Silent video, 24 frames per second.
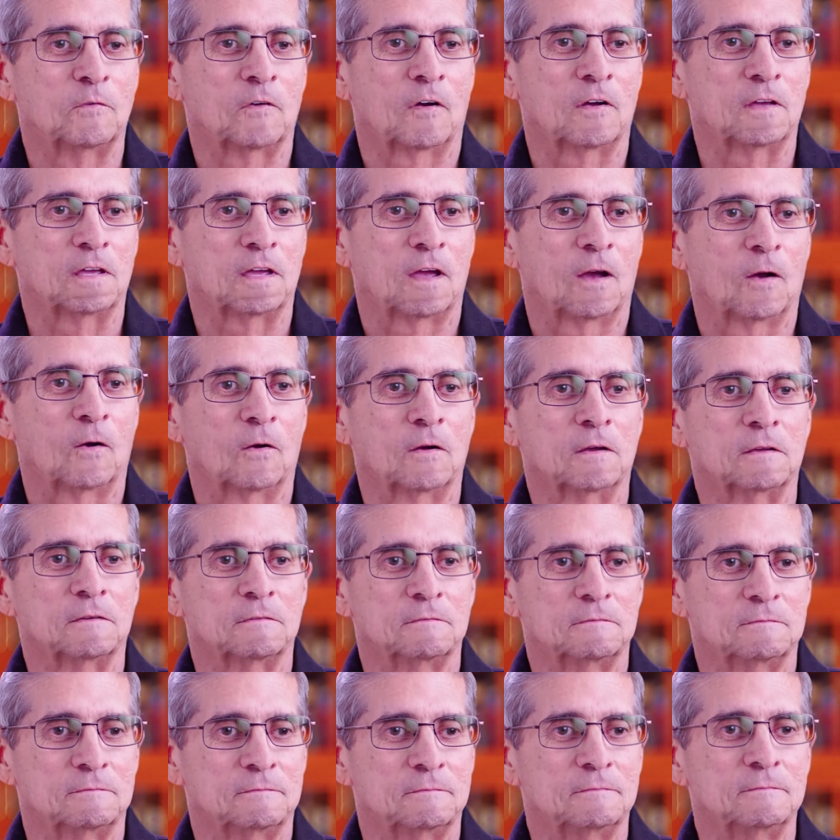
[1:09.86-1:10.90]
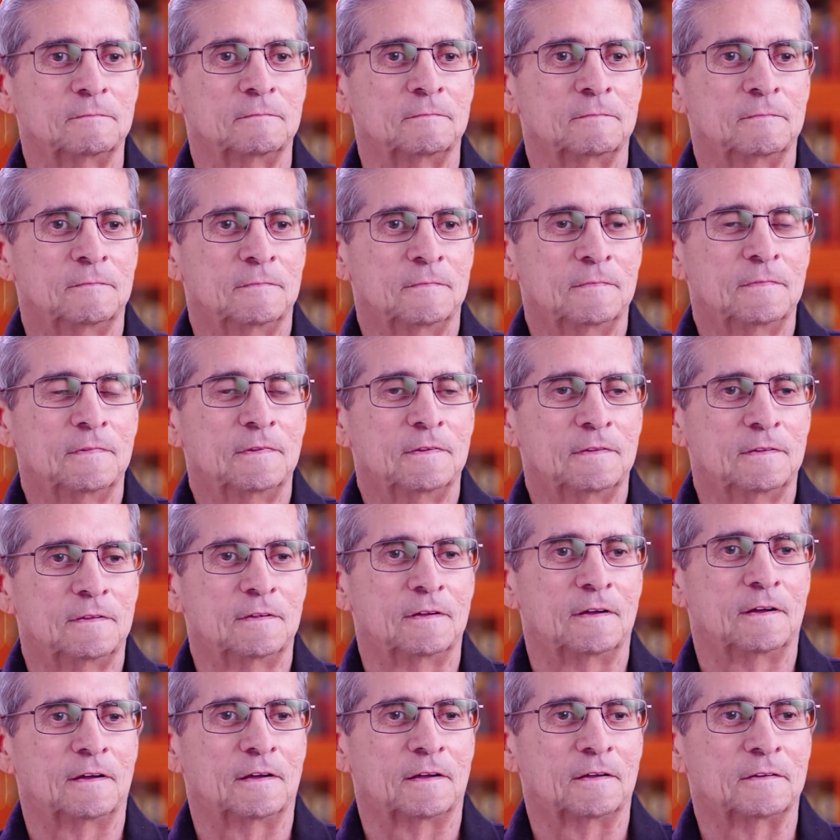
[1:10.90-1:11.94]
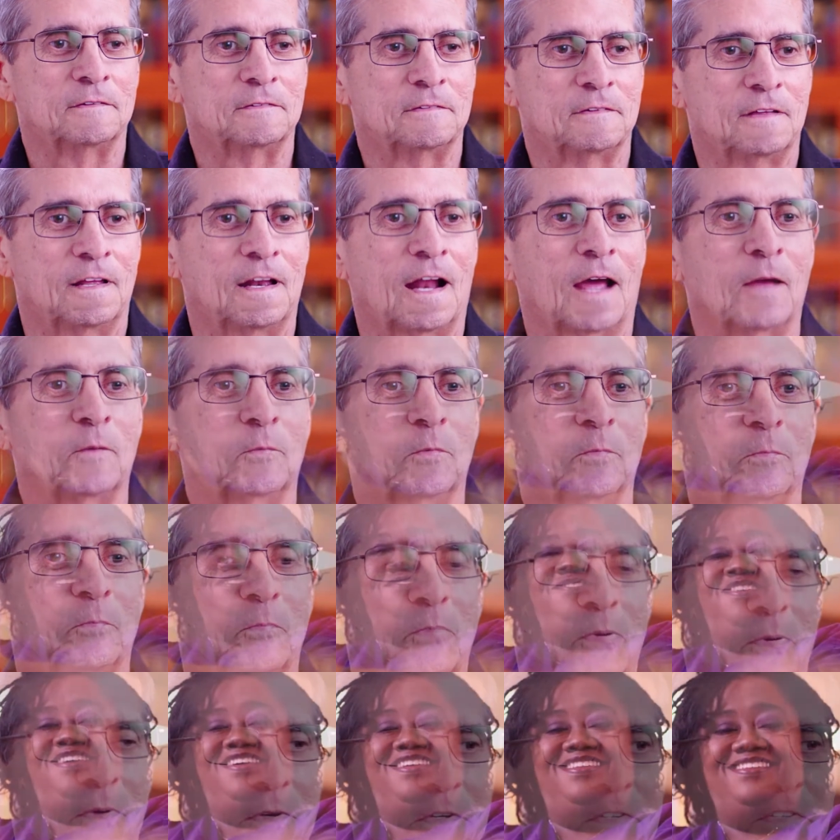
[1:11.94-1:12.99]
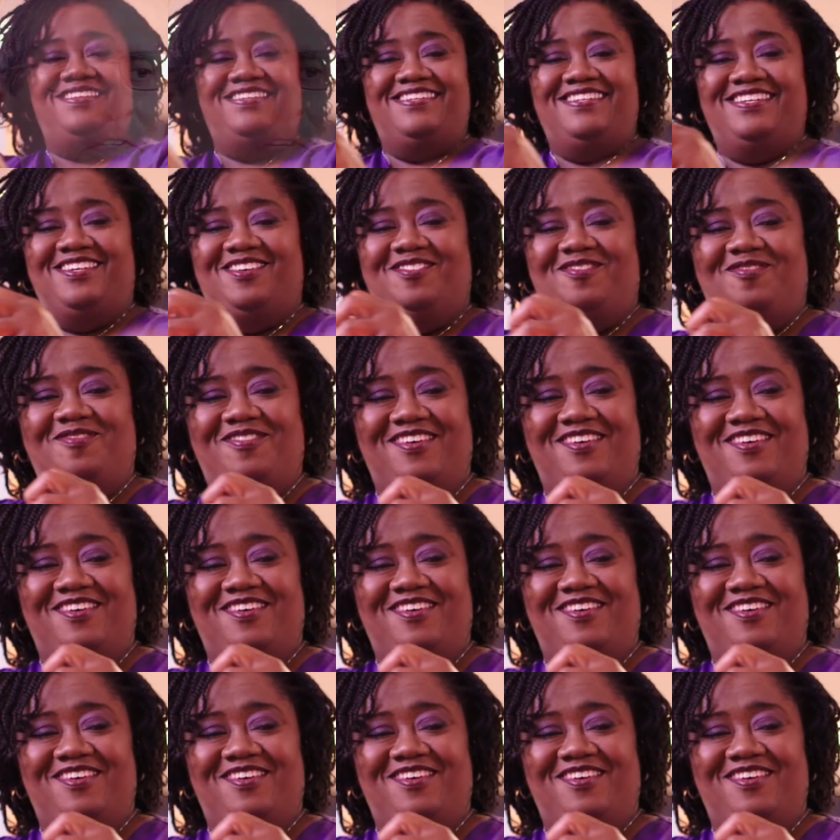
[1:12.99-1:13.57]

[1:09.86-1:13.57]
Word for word: very caring. Uh, and I appreciate